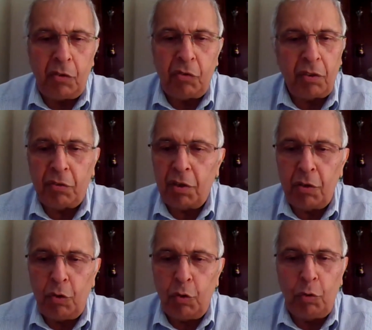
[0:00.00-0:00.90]
It is just
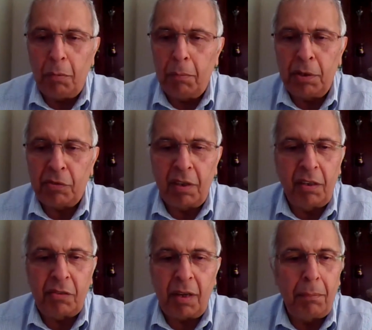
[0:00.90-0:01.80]
a new
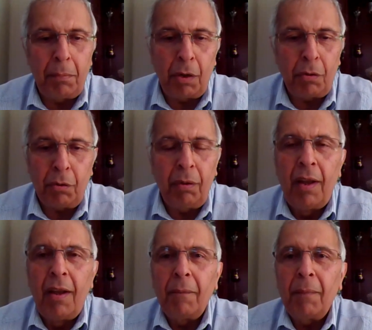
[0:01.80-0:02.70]
business model.